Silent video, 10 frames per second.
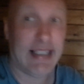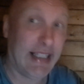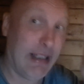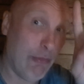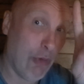did
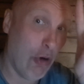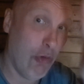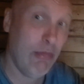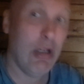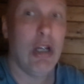it in
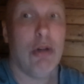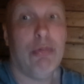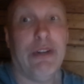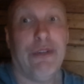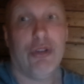Rome,
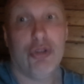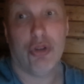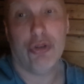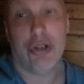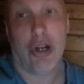with
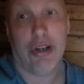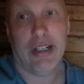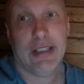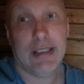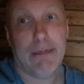Chuck
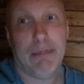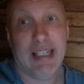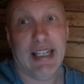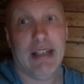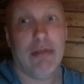Norris
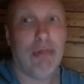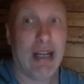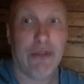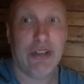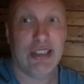being
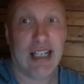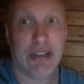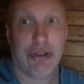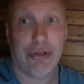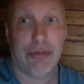Ray of the
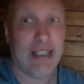Dragon.